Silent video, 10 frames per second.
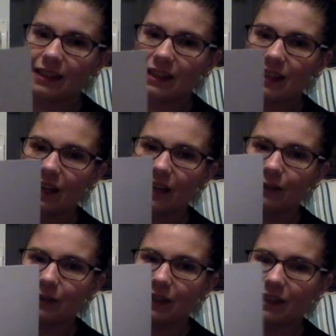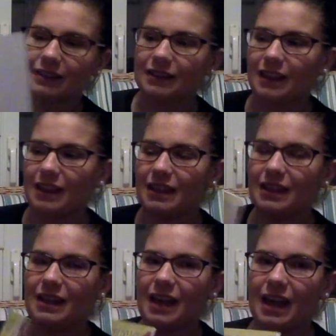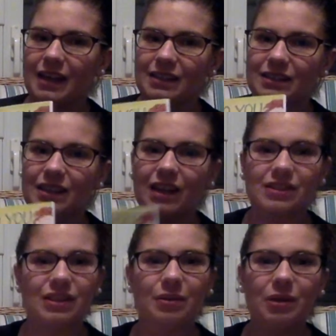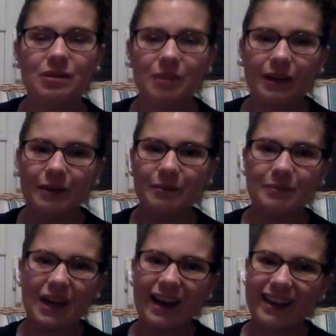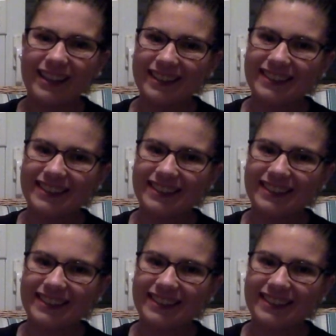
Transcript: Carefully. The end. I'll see you all tomorrow. Bye.